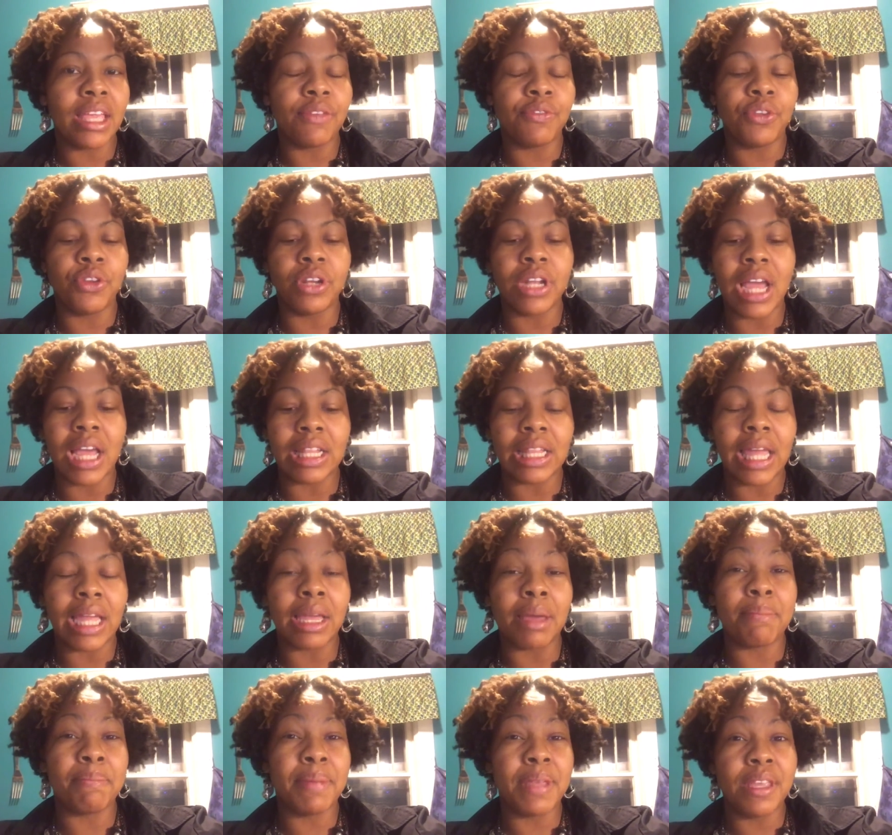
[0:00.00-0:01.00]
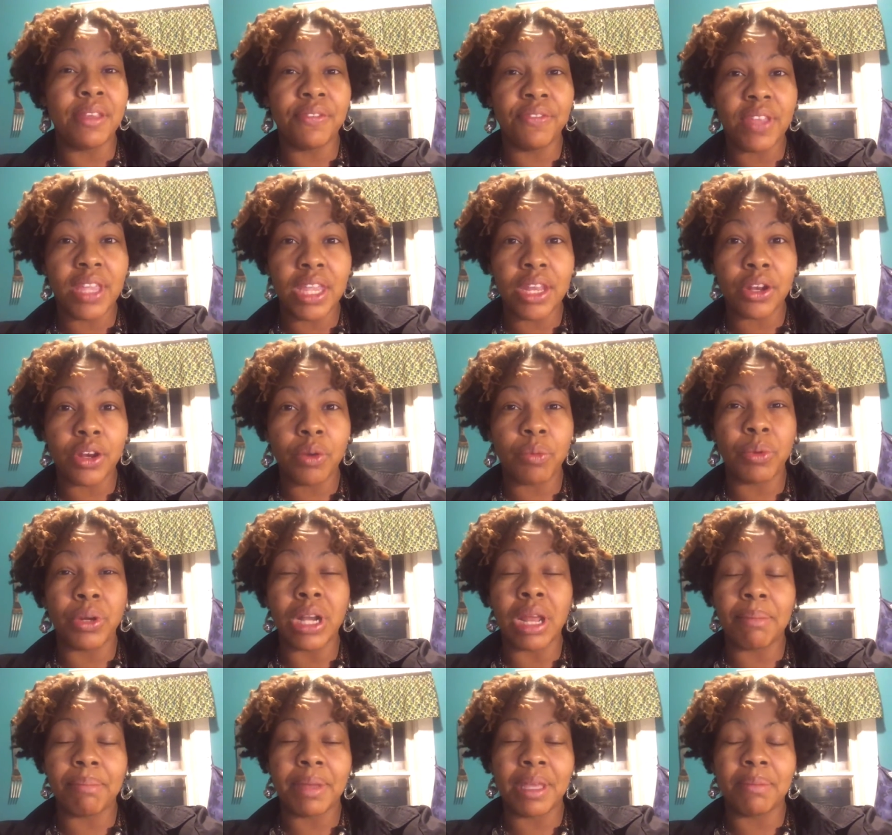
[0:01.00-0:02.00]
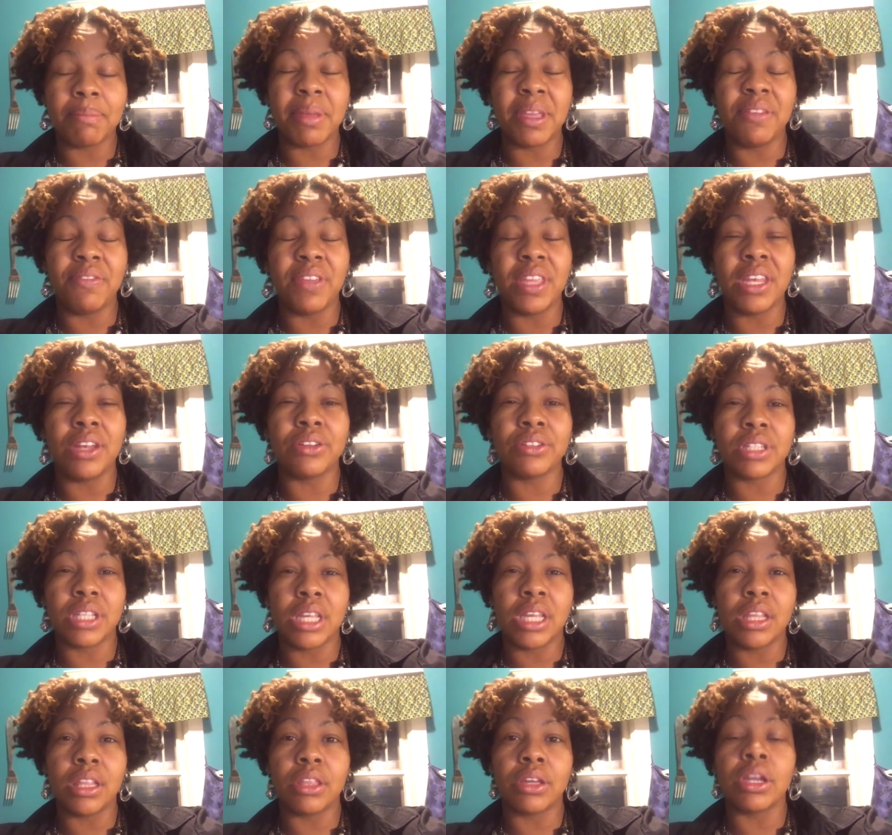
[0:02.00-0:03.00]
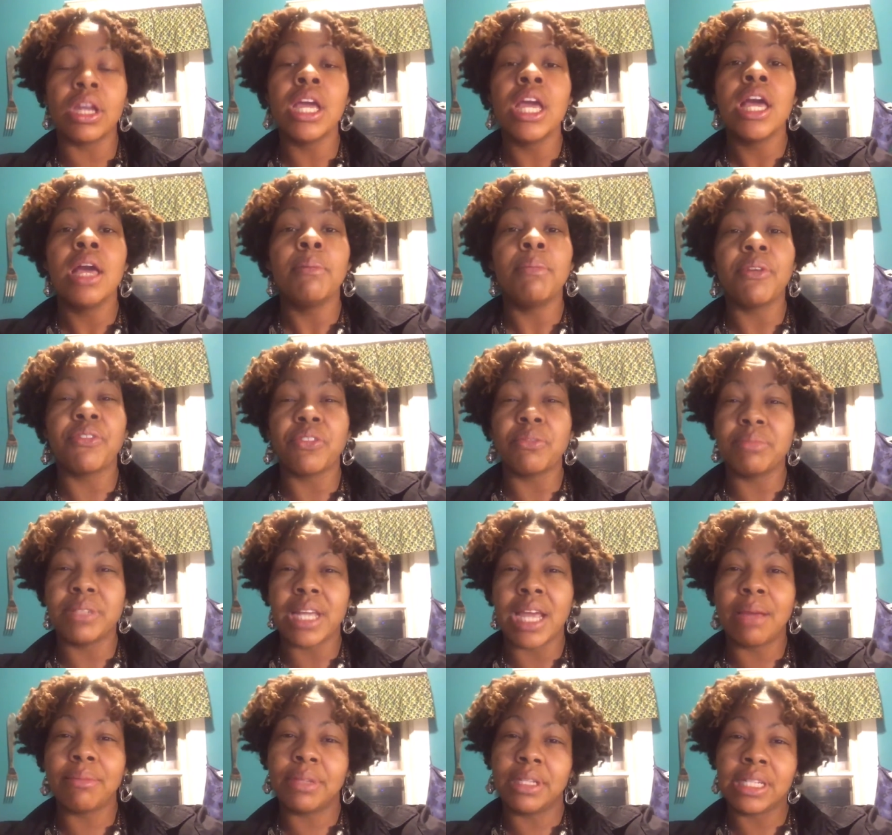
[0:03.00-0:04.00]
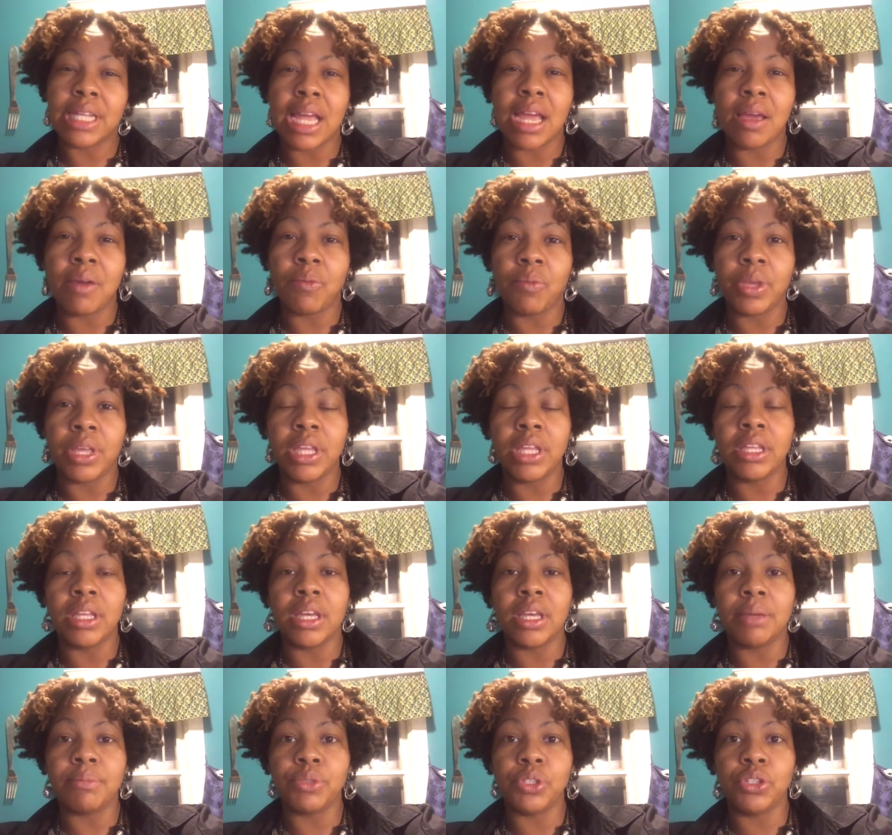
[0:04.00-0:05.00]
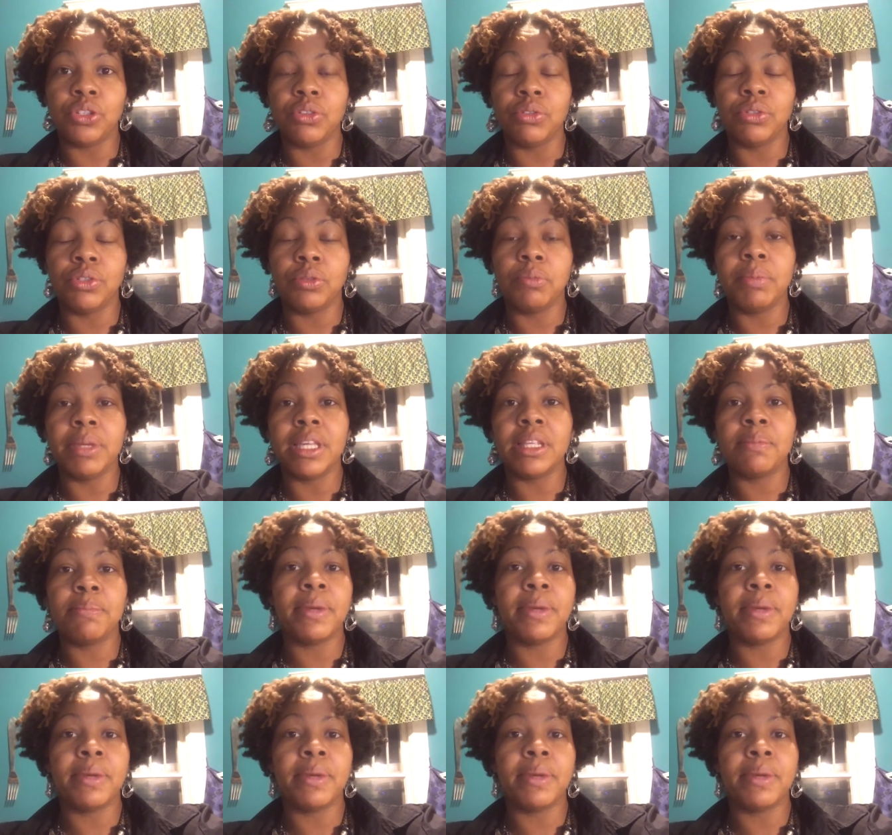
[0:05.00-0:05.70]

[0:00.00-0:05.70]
If you're not like a beef eater, we're not big beef eaters either, but from time to time we um, do do beef.